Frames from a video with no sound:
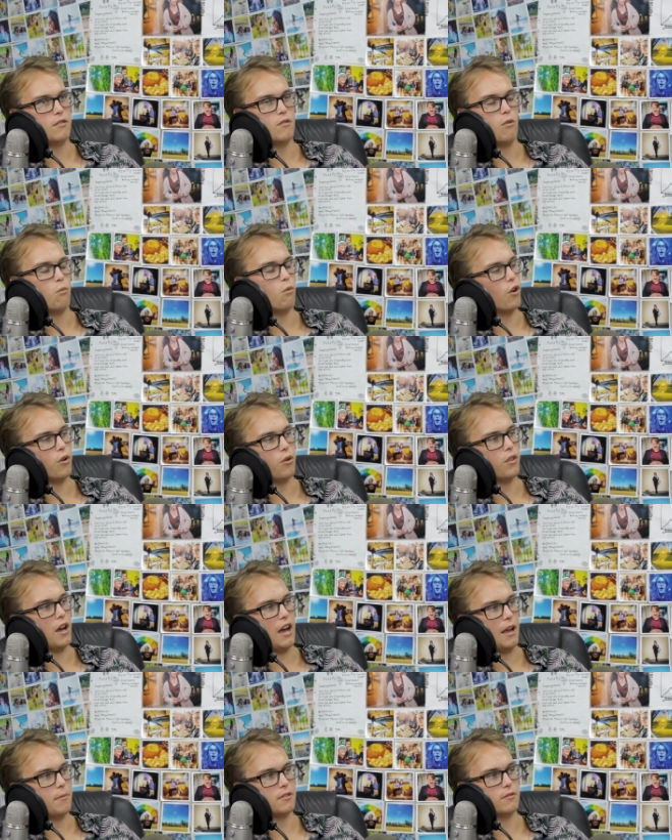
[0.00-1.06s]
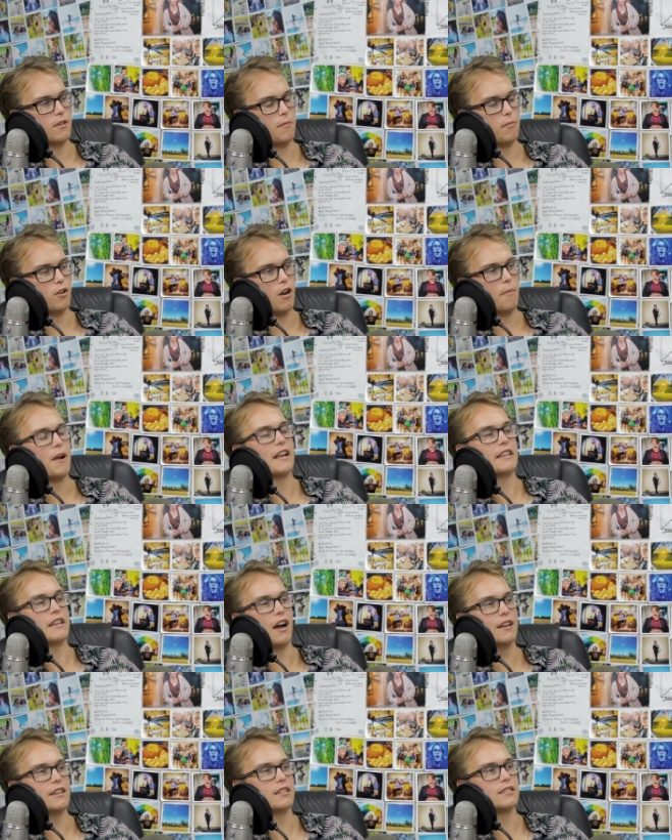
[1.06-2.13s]
what all the hype is around Boy Rap. I
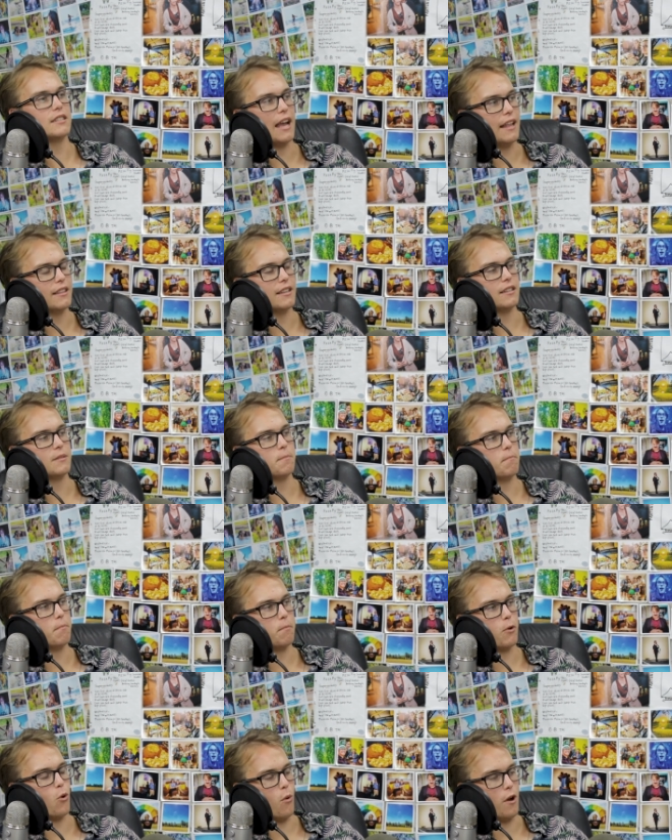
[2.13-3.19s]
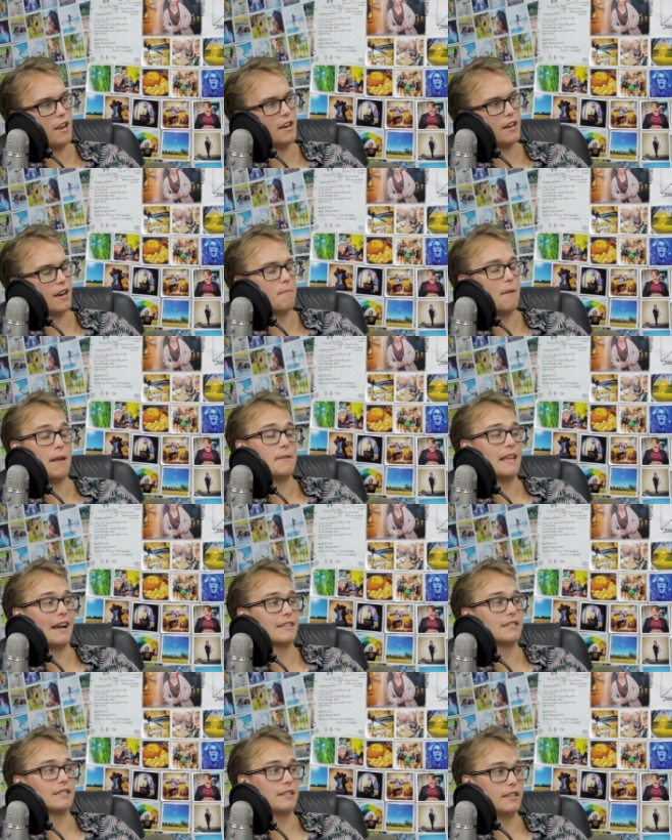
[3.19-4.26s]
understand that it's Queen, and maybe
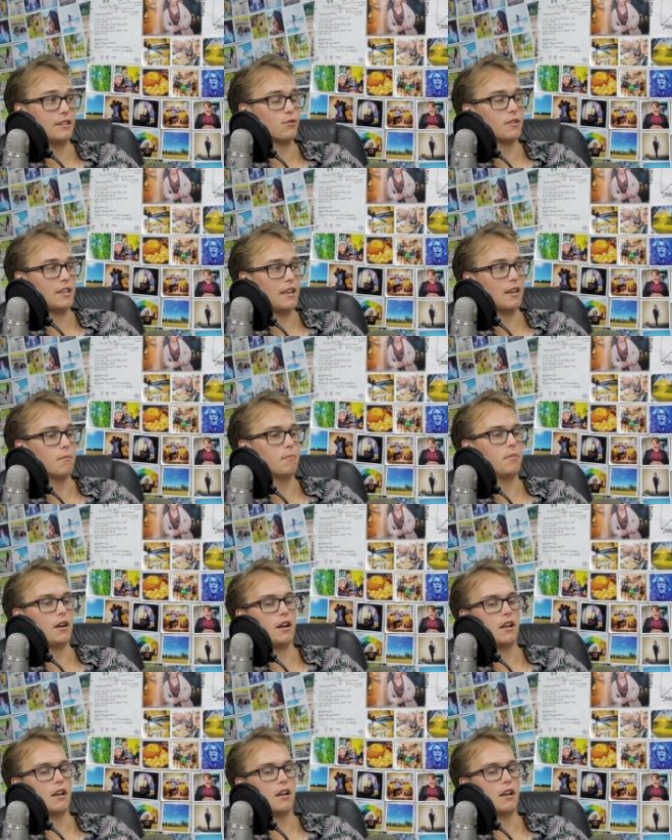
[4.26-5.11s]
that's literally it. But